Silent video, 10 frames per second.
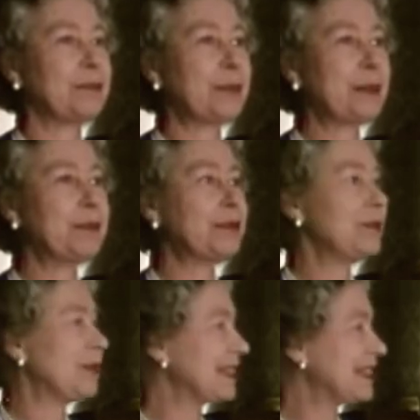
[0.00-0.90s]
People do
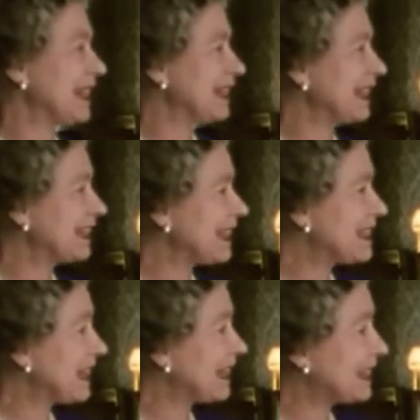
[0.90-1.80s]
things like that. They
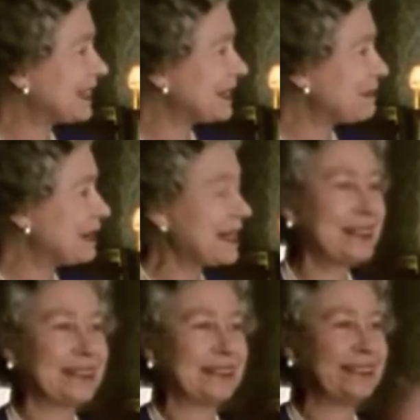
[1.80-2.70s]
think they're somebody
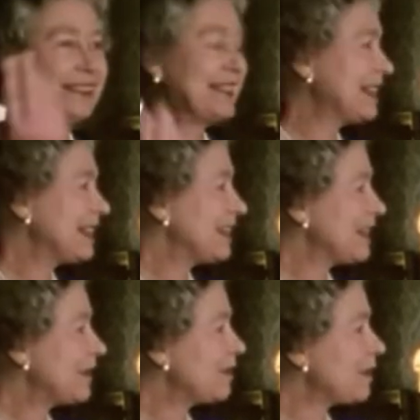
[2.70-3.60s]
else and
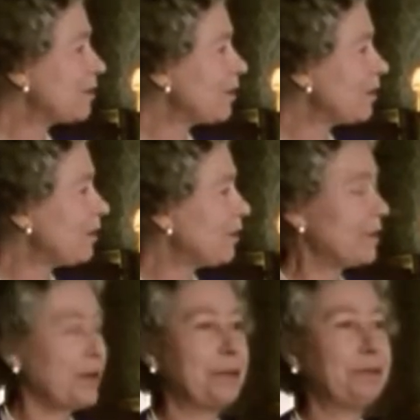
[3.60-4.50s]
walk off
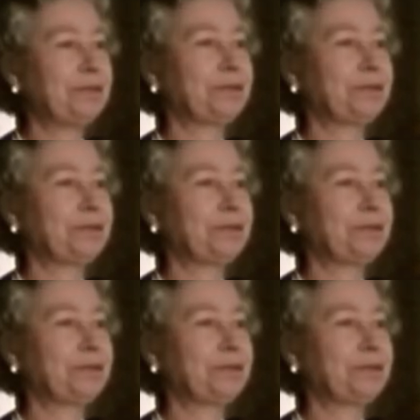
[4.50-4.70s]
with them.